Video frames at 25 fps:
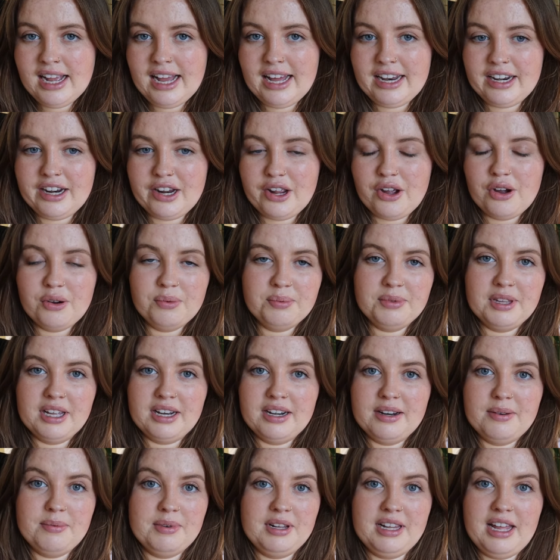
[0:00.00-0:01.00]
And I hope that
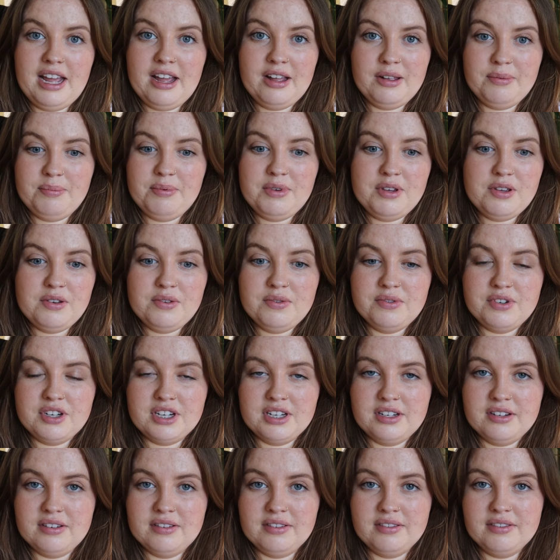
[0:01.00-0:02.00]
it will help you
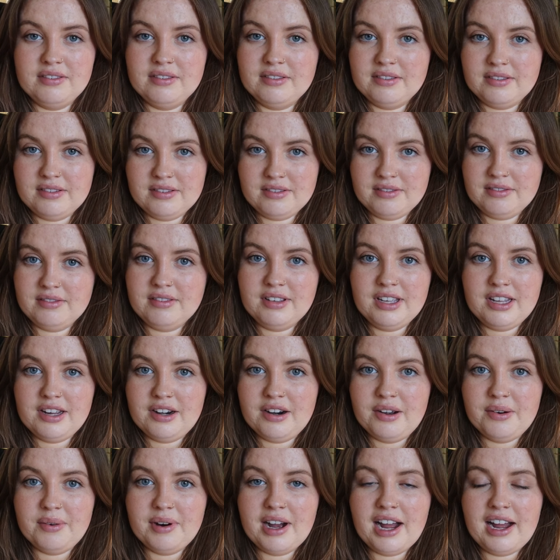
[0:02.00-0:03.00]
to
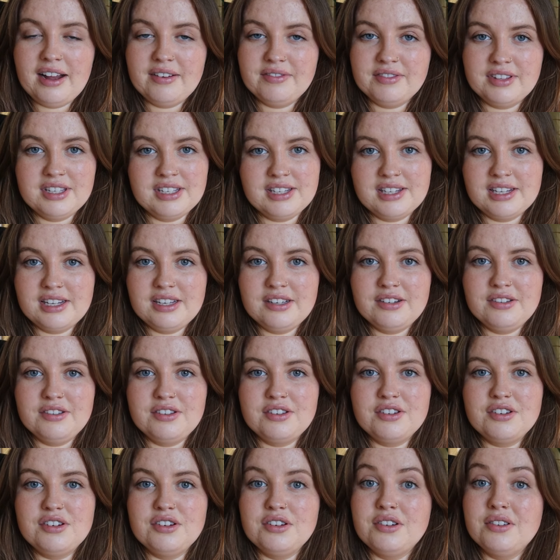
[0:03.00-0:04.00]
have the
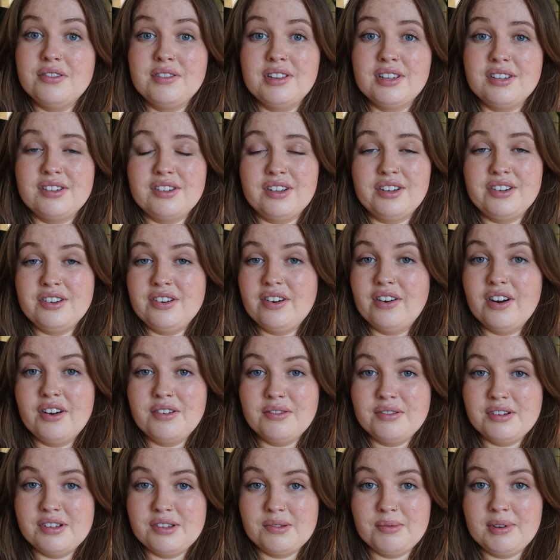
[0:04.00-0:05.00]
skills to do this on your
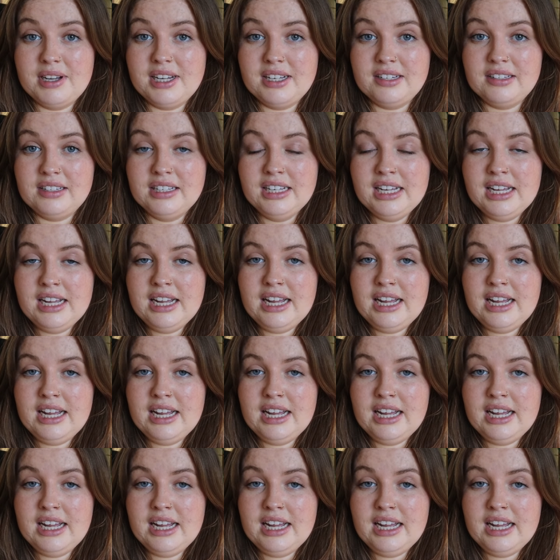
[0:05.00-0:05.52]
own as well